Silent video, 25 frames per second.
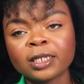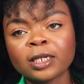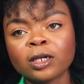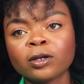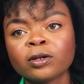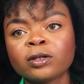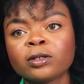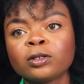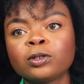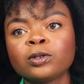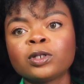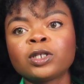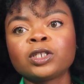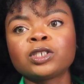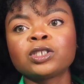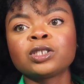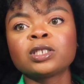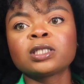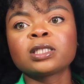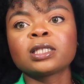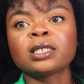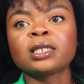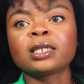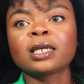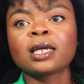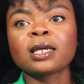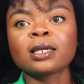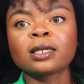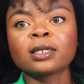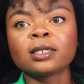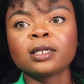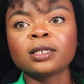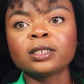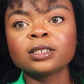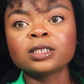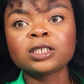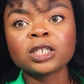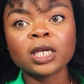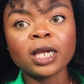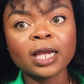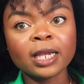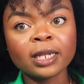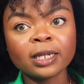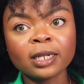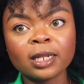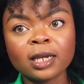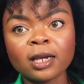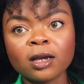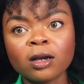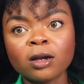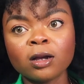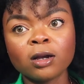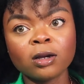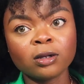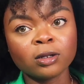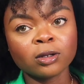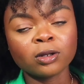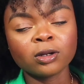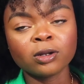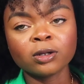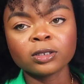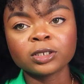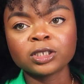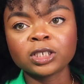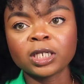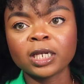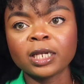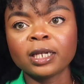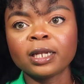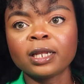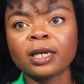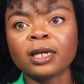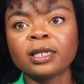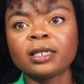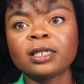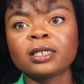there are locations in China, Hong Kong, China.